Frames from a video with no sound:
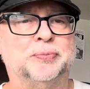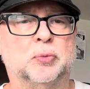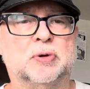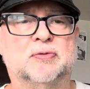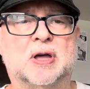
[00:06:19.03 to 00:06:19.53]

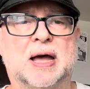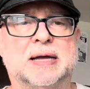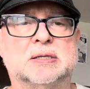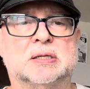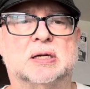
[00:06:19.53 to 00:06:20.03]
we've
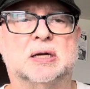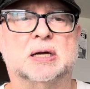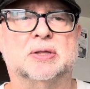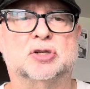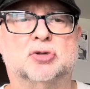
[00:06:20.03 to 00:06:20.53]
got
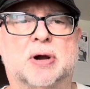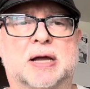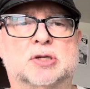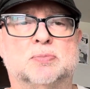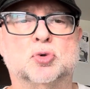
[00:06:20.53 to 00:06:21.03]
the
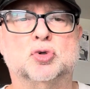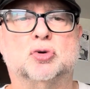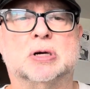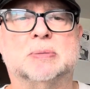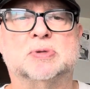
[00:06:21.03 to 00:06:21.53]
tracks Moon
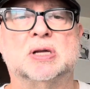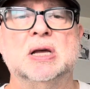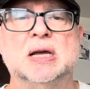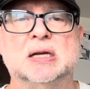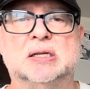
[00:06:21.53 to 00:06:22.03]
Dreams,
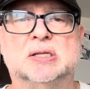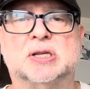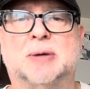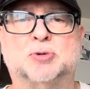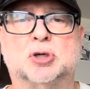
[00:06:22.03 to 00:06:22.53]

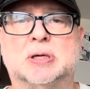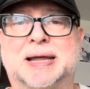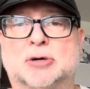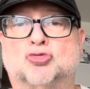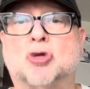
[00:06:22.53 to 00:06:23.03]
Deception,
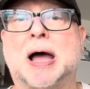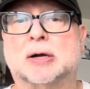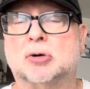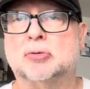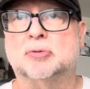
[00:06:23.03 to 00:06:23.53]
and Rocker.